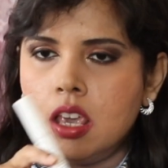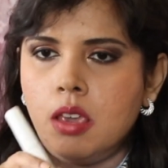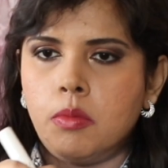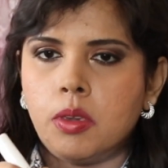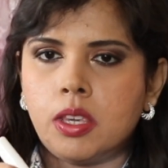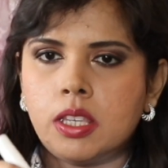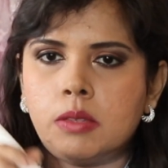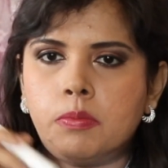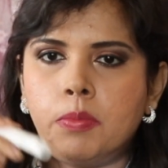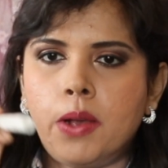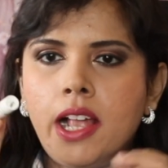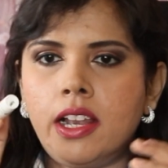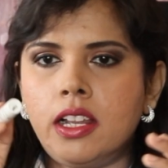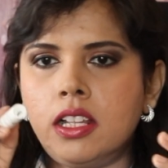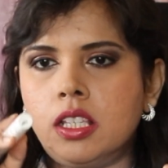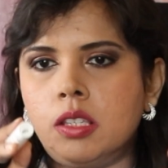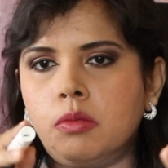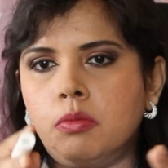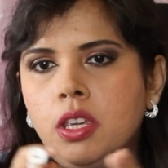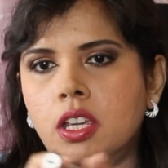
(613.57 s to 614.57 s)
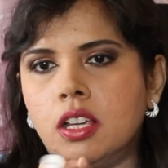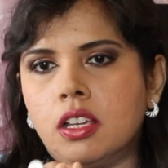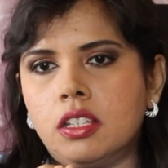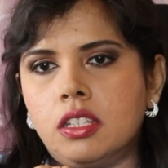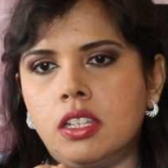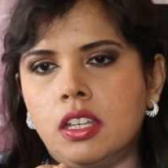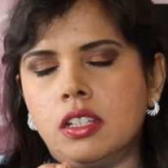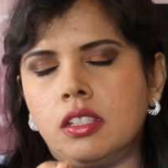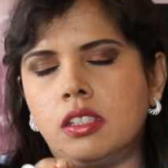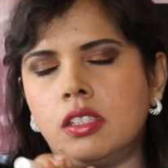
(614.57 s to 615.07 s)
Because Balance Me
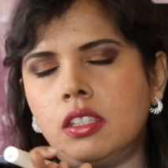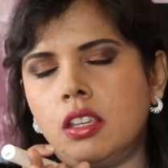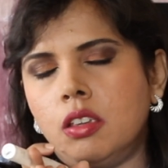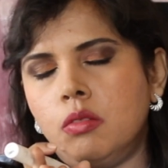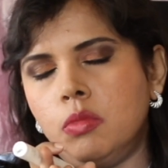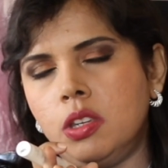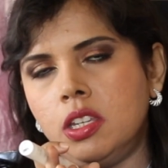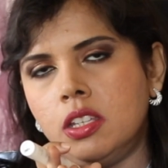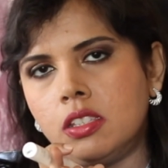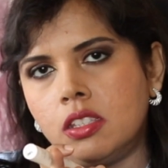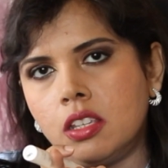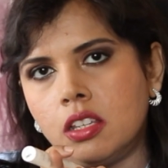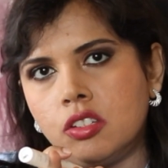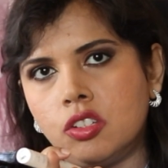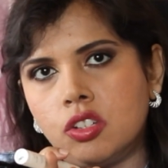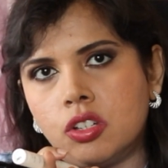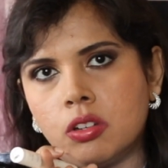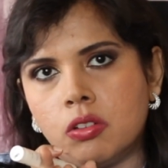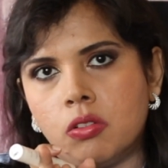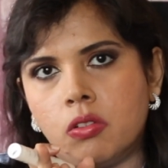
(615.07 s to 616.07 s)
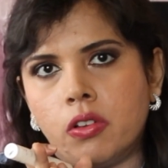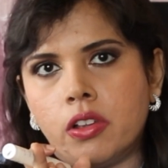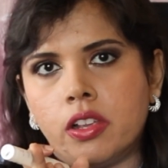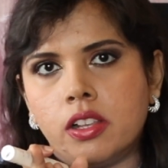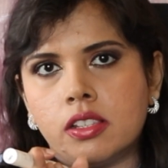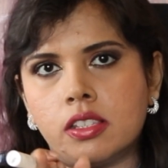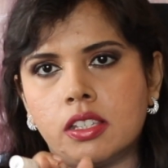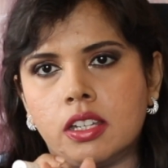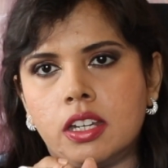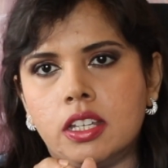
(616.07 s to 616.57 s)
contains seven essential
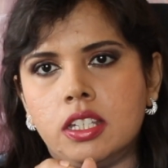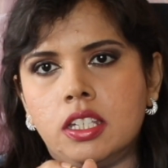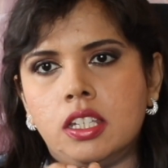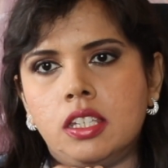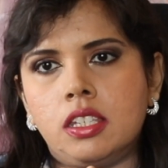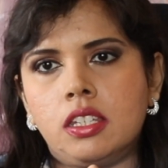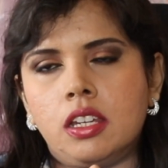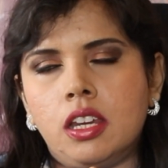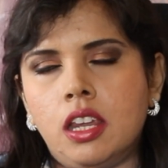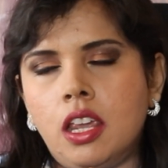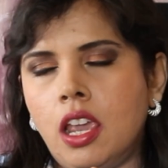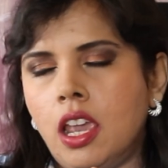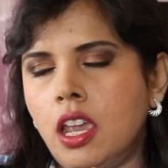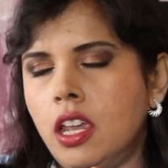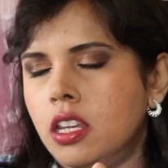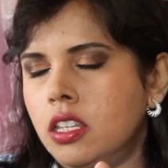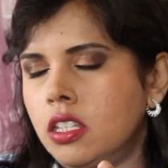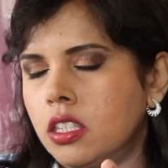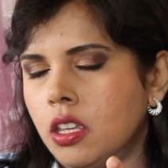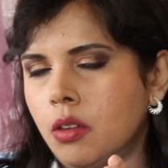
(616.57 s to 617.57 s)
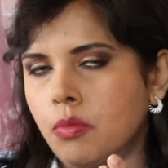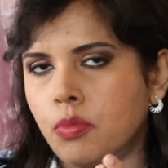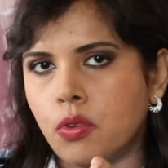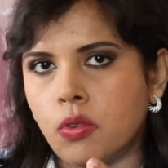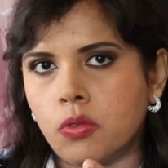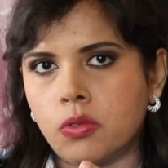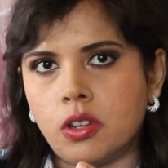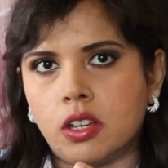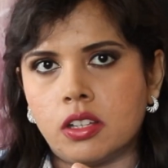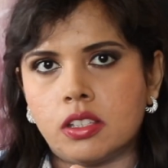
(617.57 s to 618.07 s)
oils and I just hate their
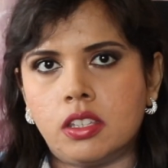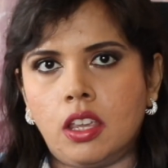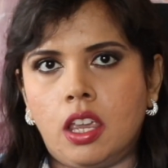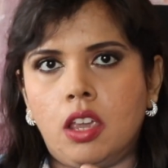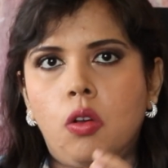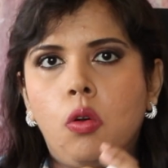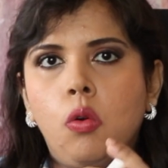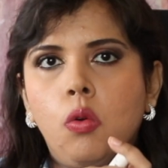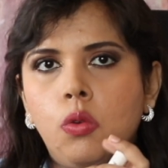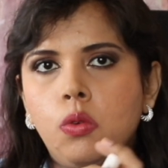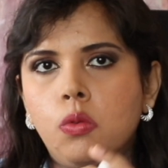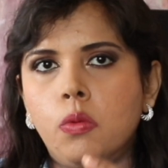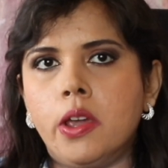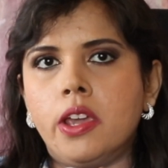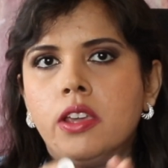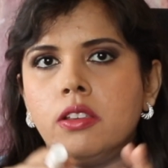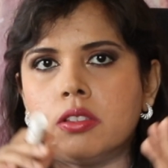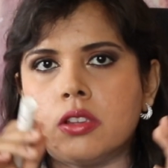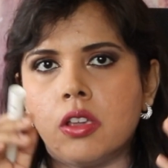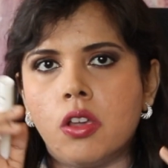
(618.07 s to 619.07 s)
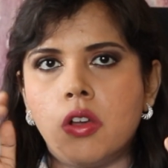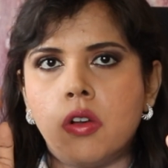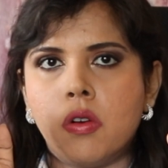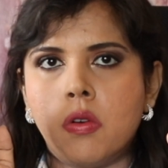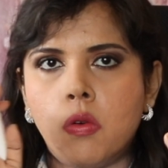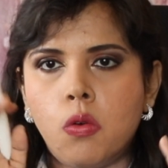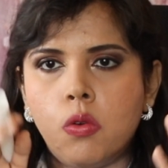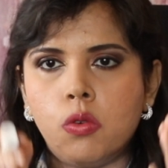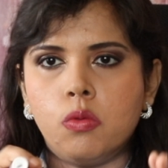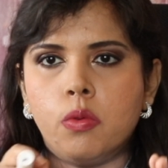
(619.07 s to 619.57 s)
products. They always,
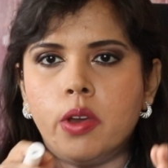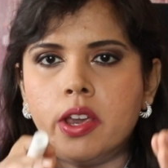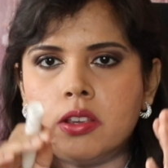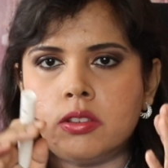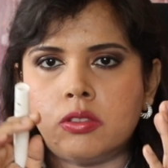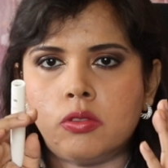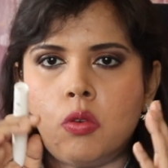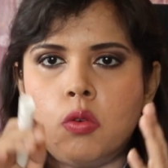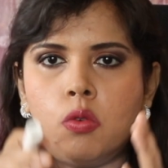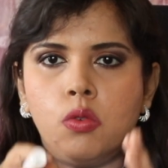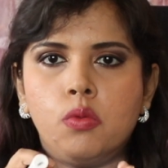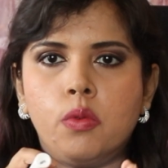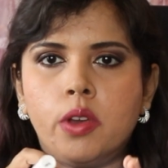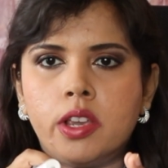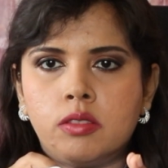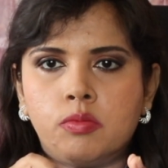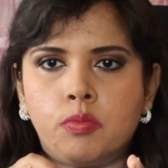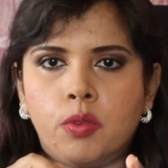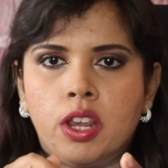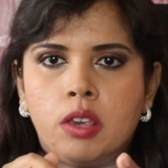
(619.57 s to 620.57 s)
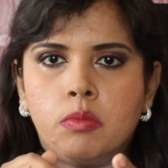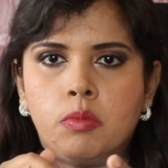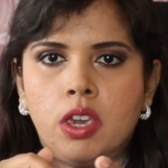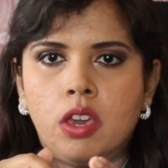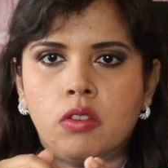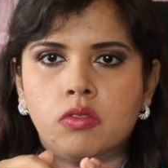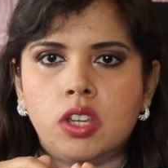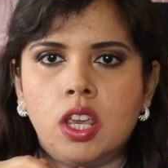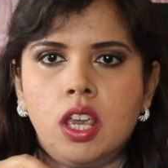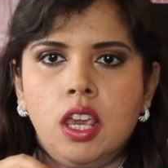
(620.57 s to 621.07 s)
always, always break me
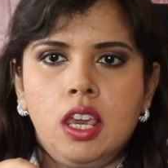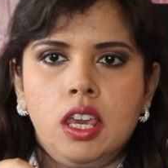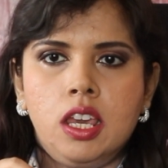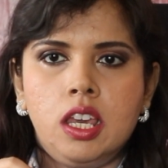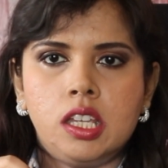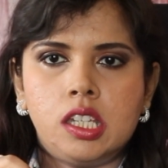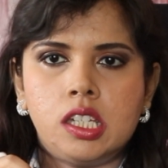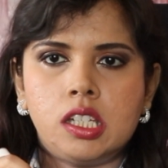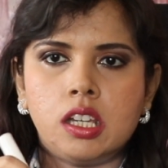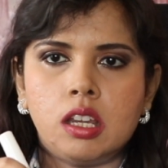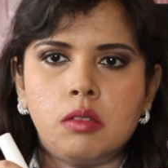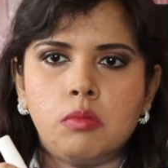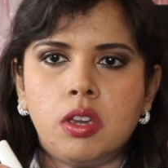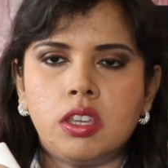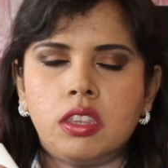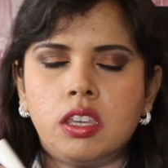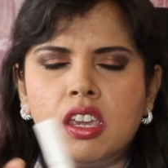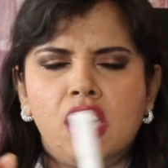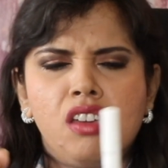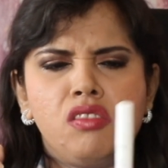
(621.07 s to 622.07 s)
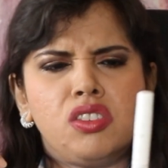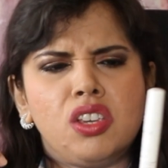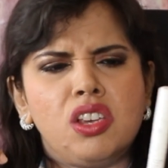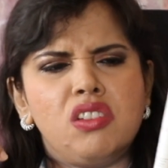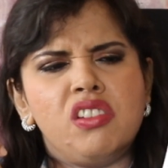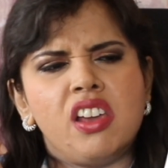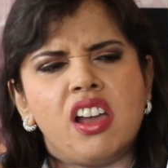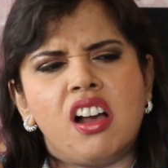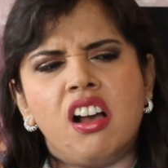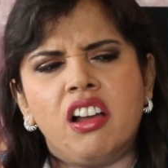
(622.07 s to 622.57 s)
out. Each time I think, oh, it's
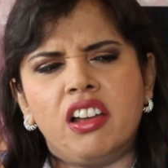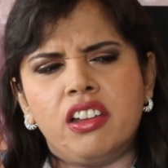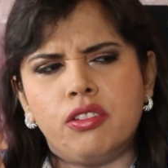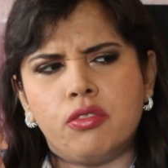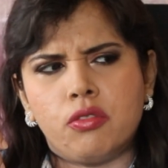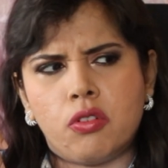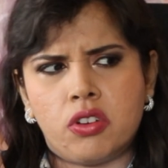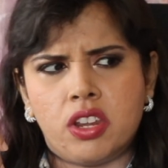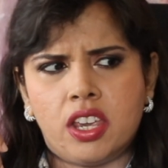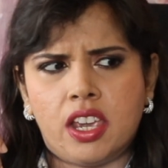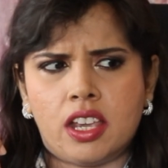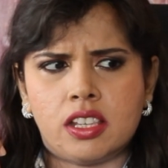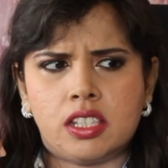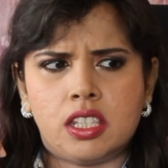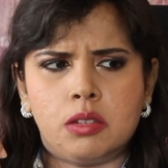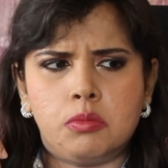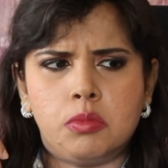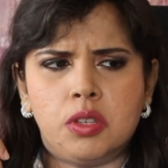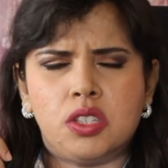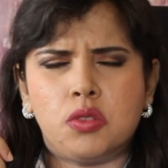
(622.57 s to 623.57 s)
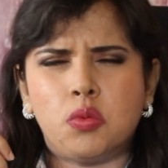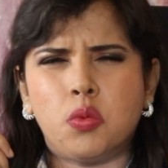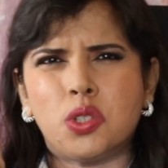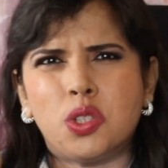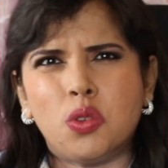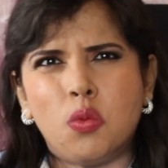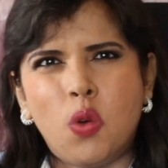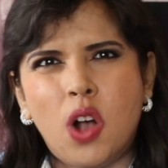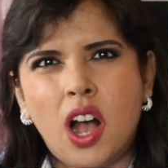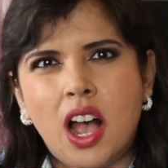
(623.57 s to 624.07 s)
only hyaluronic acid mist. What's
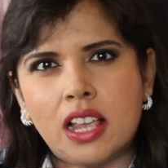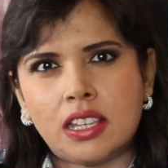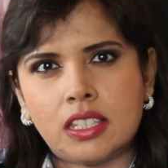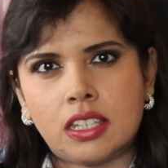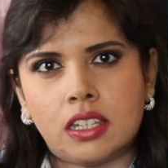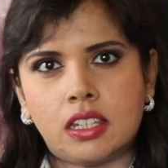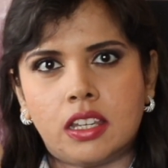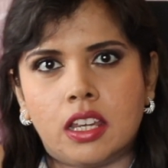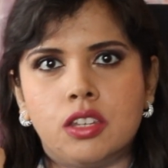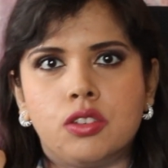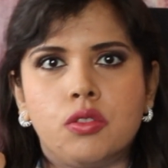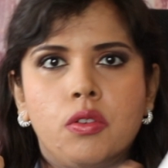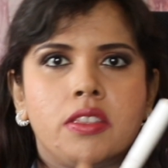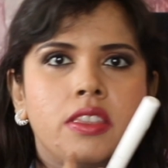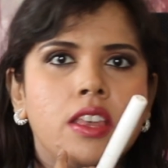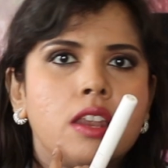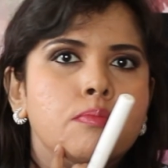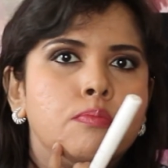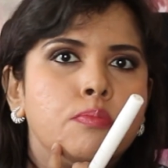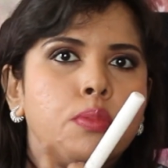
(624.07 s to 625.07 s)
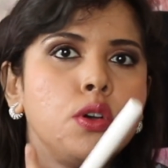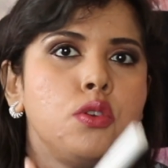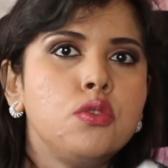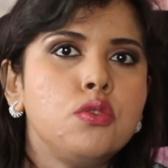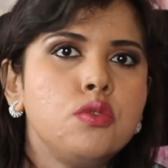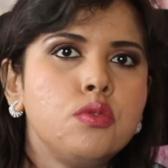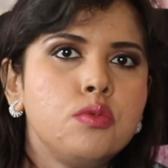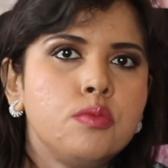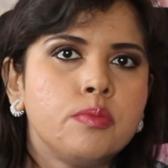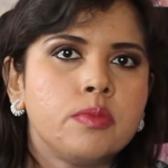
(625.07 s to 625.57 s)
the worst it can do? And then
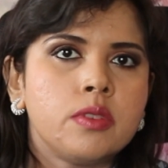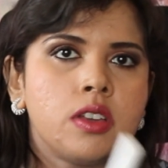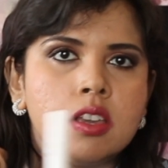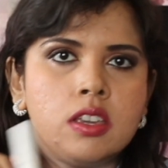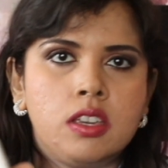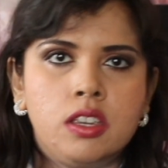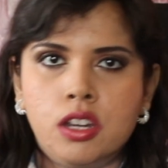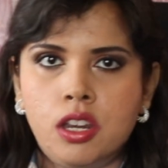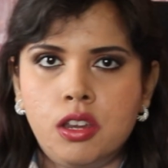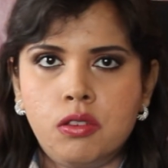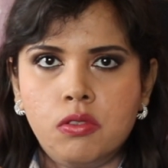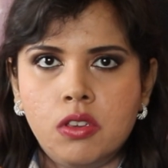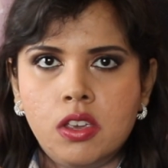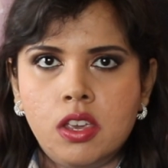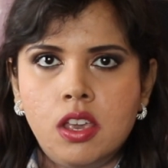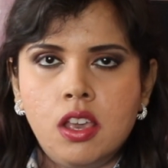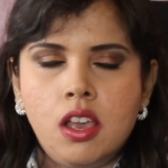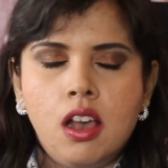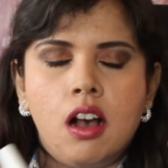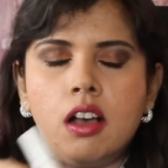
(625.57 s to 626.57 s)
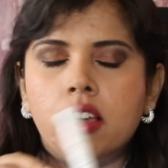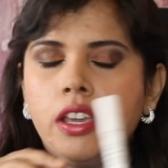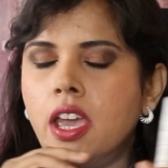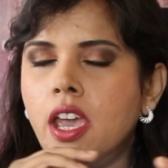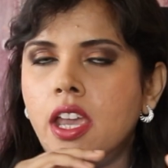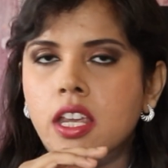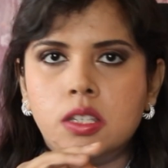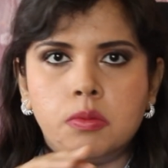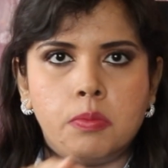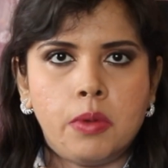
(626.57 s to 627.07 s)
boom, you know, I
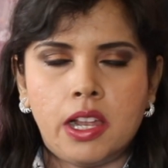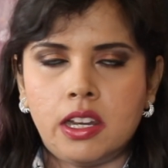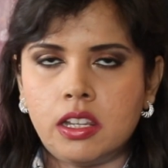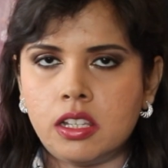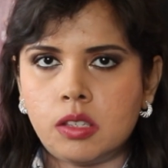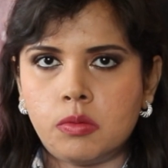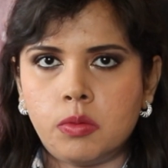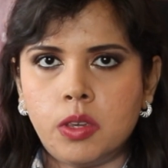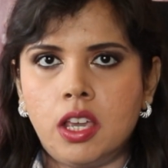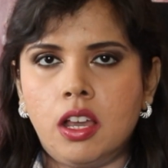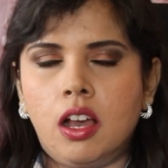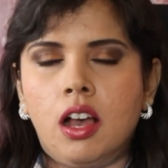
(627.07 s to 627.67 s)
hate Balance Me.